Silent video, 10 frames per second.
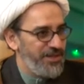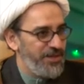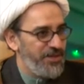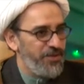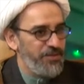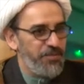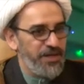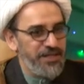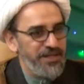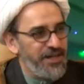know, but
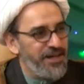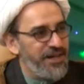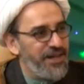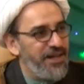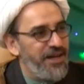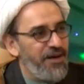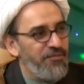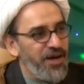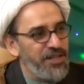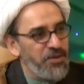here
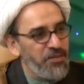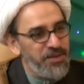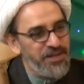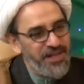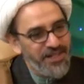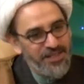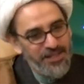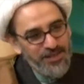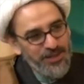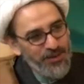Fatima bint Asad
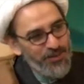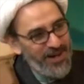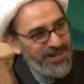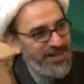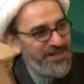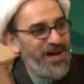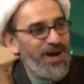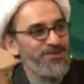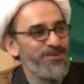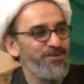is invited in the
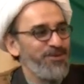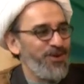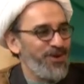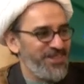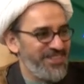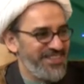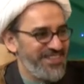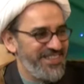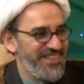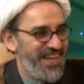house of God.
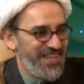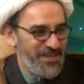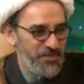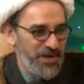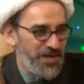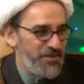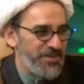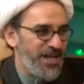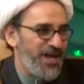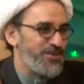Hazrat Maryam
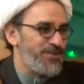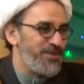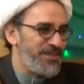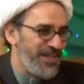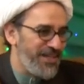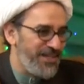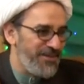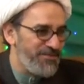is asked to take leave.